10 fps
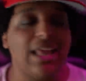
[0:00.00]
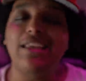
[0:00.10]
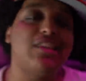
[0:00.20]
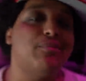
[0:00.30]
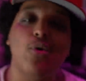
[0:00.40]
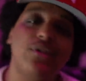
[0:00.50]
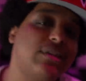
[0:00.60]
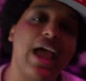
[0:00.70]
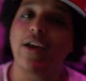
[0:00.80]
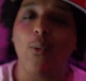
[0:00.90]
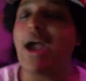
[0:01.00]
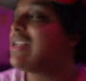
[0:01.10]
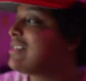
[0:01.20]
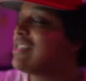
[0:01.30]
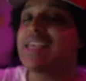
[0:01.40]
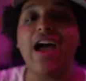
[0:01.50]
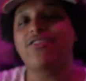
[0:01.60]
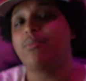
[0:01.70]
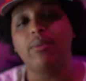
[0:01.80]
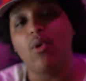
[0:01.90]
anything more than that. Why does this
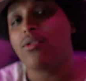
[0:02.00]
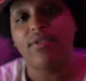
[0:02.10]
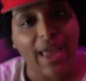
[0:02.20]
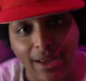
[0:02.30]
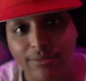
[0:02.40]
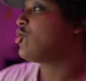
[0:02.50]
have to be more than that?